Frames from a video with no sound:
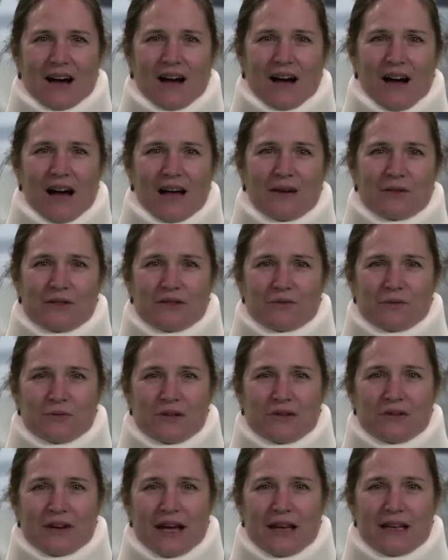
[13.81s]
I was
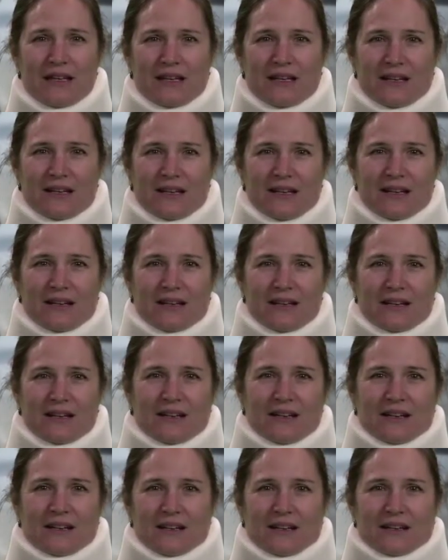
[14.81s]
rear-ended,
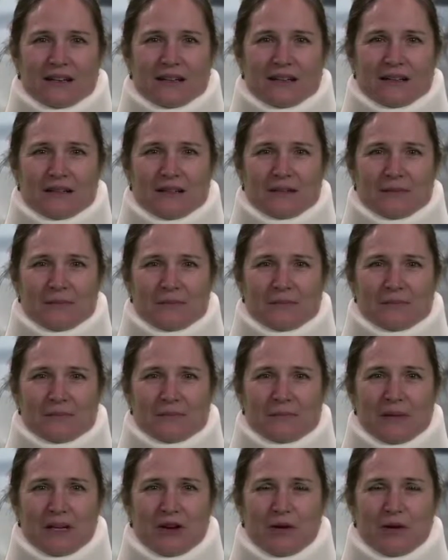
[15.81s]
but